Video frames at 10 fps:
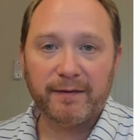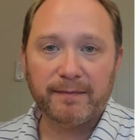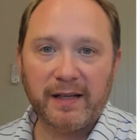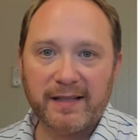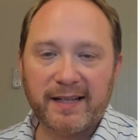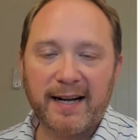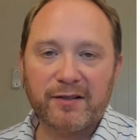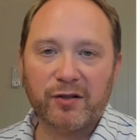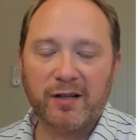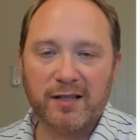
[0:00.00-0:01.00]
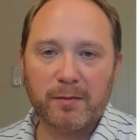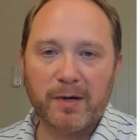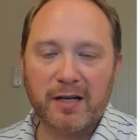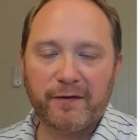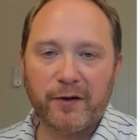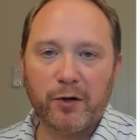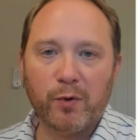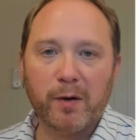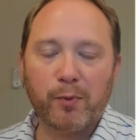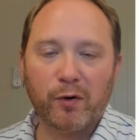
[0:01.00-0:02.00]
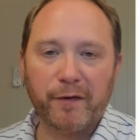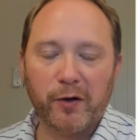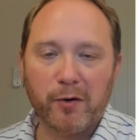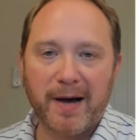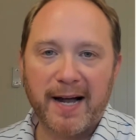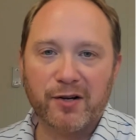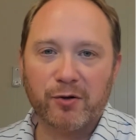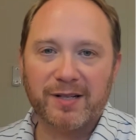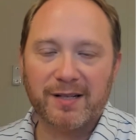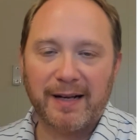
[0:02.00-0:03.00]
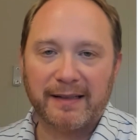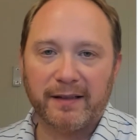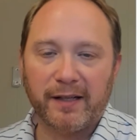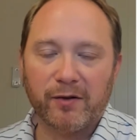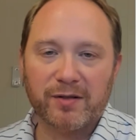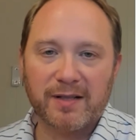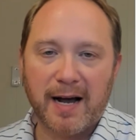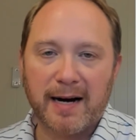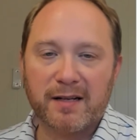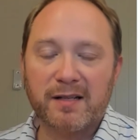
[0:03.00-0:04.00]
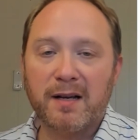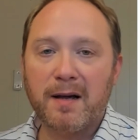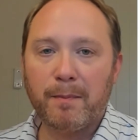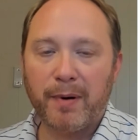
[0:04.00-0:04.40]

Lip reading: These accounts are customized for you, where the portfolio manager is selecting either stocks,